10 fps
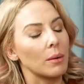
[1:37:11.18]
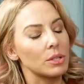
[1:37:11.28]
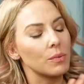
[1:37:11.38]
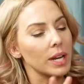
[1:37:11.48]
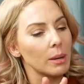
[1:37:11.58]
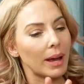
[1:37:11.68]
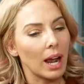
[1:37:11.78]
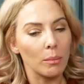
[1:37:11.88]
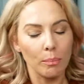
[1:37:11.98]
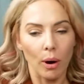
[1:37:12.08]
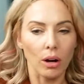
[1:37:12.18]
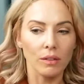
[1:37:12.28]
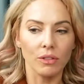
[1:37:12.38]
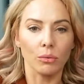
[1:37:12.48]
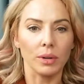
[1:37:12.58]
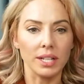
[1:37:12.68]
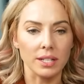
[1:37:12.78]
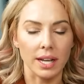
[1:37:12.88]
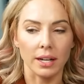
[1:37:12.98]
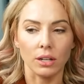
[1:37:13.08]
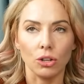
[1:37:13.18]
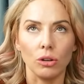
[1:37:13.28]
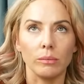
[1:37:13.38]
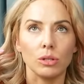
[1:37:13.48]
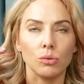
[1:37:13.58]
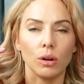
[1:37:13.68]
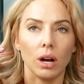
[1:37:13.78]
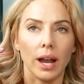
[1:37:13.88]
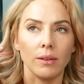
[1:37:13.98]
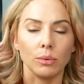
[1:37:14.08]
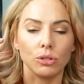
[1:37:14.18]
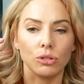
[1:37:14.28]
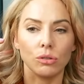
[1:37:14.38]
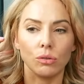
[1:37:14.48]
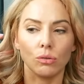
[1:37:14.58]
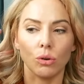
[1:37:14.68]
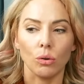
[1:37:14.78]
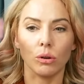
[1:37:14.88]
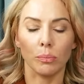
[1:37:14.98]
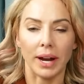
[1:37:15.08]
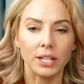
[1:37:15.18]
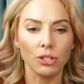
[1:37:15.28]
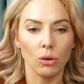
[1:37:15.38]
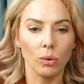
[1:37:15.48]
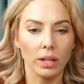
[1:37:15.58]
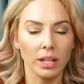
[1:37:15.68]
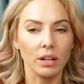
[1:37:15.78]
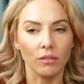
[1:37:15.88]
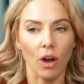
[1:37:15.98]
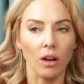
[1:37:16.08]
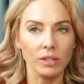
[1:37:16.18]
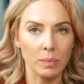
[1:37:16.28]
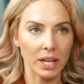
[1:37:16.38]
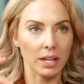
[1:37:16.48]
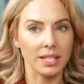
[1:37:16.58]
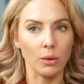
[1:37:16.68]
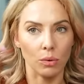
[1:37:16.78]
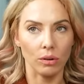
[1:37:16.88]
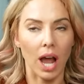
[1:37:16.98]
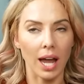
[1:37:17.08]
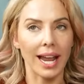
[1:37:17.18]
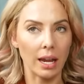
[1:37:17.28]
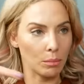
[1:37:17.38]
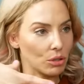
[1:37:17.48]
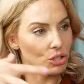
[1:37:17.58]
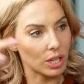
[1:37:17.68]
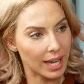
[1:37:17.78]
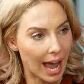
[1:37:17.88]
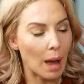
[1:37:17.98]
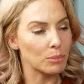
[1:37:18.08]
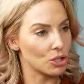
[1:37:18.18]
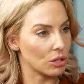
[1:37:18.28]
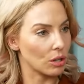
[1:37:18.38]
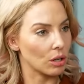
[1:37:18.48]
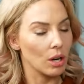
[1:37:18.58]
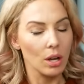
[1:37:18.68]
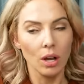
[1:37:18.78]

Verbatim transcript: was reading about how part of the reason humans were able to grow their brains so quickly and evolve is because they were not able to capture,